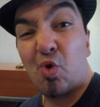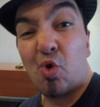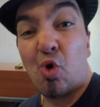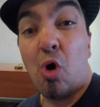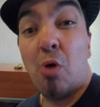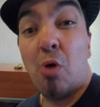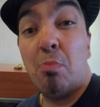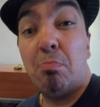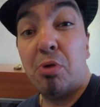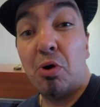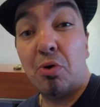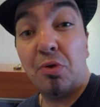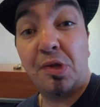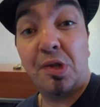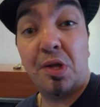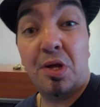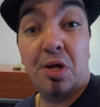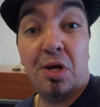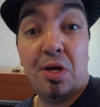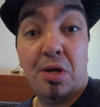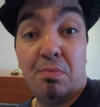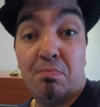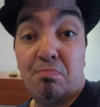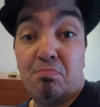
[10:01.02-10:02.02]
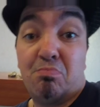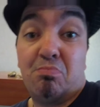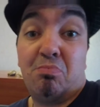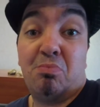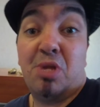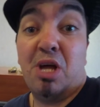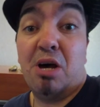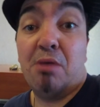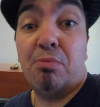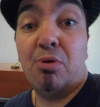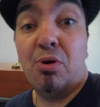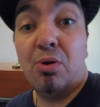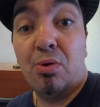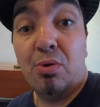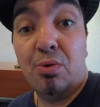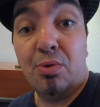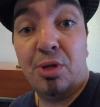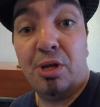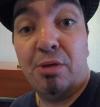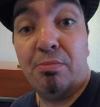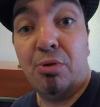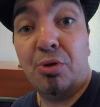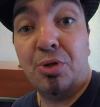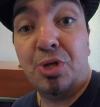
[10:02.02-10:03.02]
combos, double
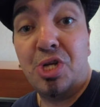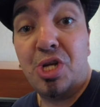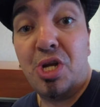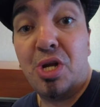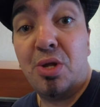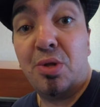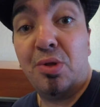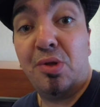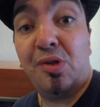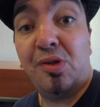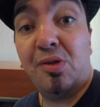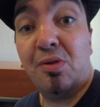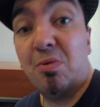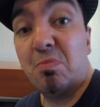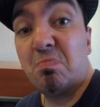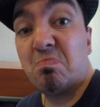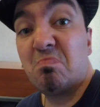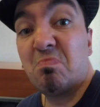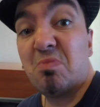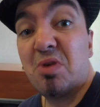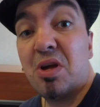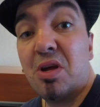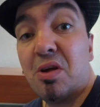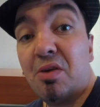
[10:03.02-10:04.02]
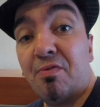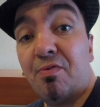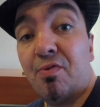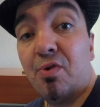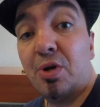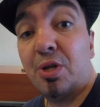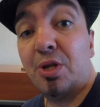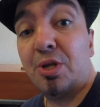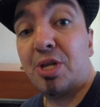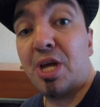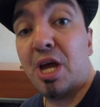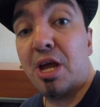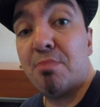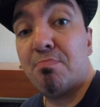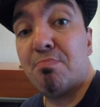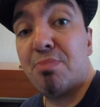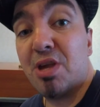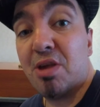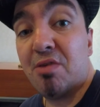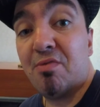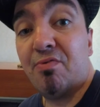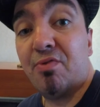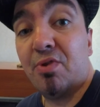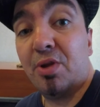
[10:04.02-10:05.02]
double genes for the time
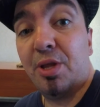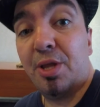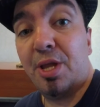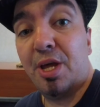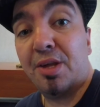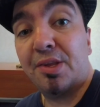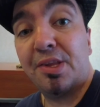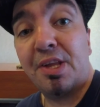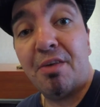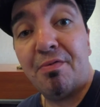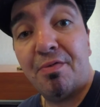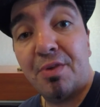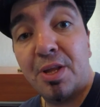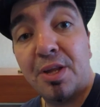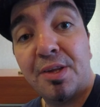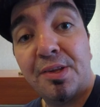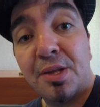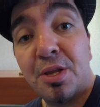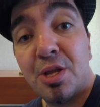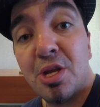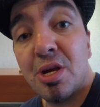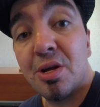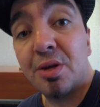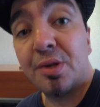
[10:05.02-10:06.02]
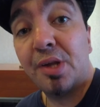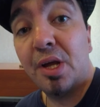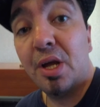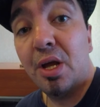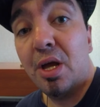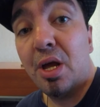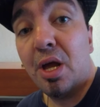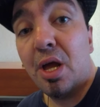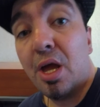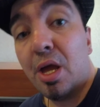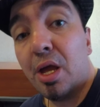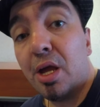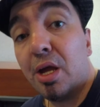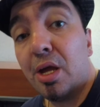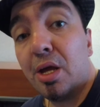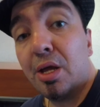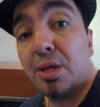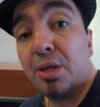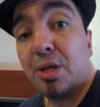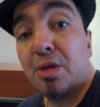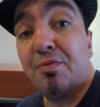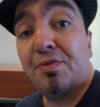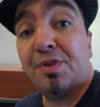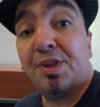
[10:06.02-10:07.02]
being for the next half a dozen years.
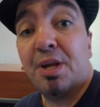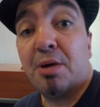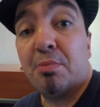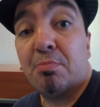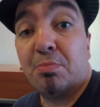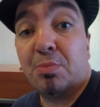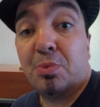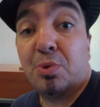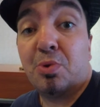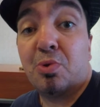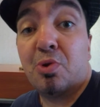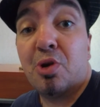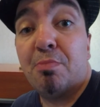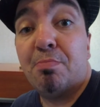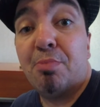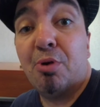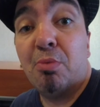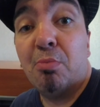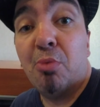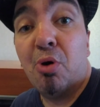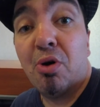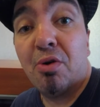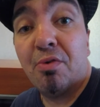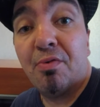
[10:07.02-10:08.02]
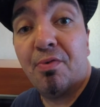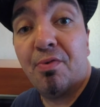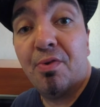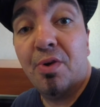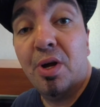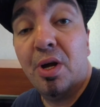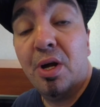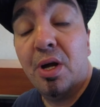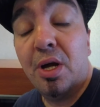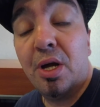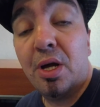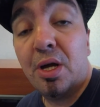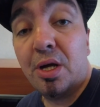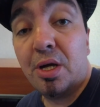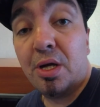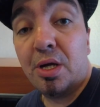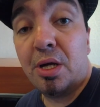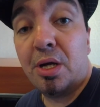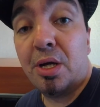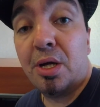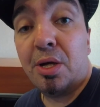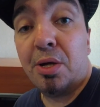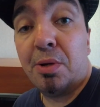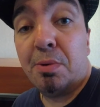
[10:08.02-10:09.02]
And if some triple morph
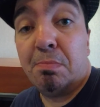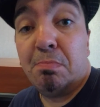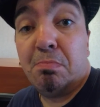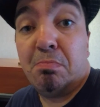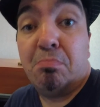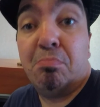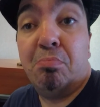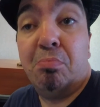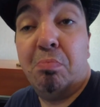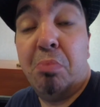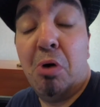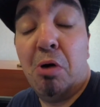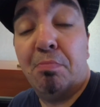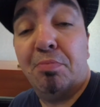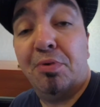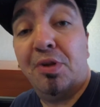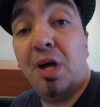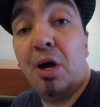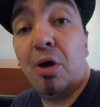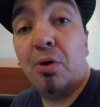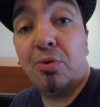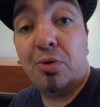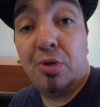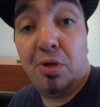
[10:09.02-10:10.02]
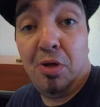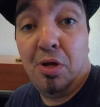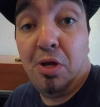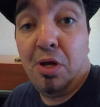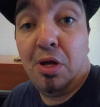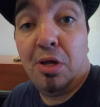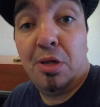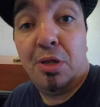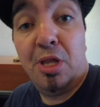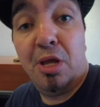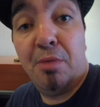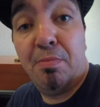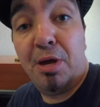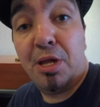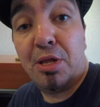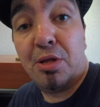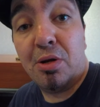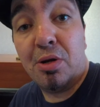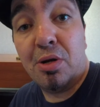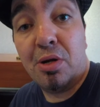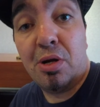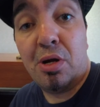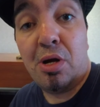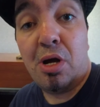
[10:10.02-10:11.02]
um, pops out, the
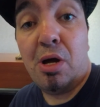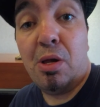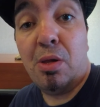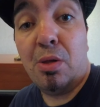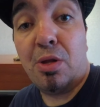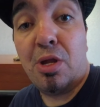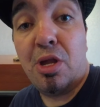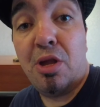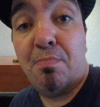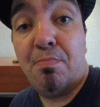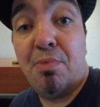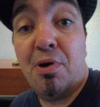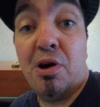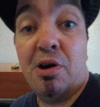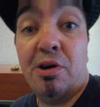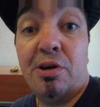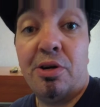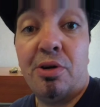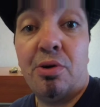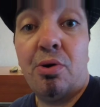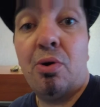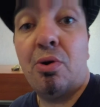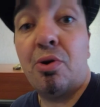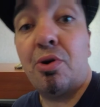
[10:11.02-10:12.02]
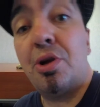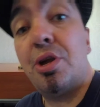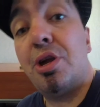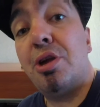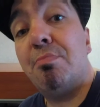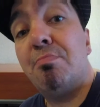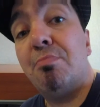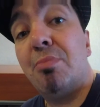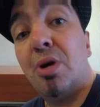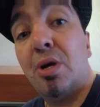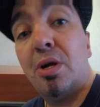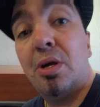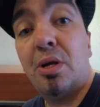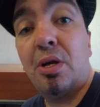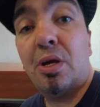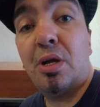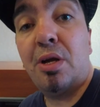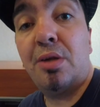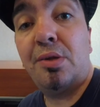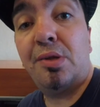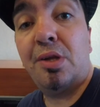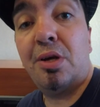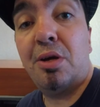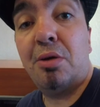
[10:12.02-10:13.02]
better. I'll keep her or him
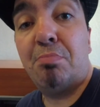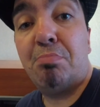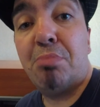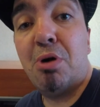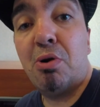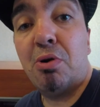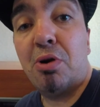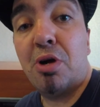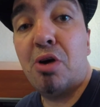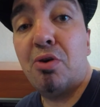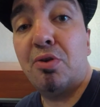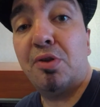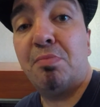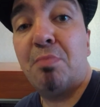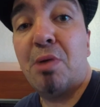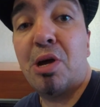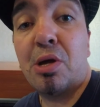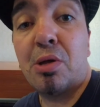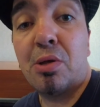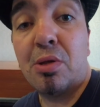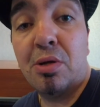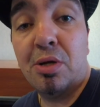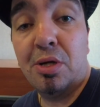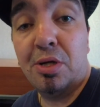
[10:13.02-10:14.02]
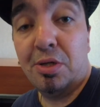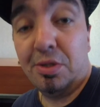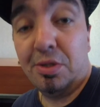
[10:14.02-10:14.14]
as a powerhouse male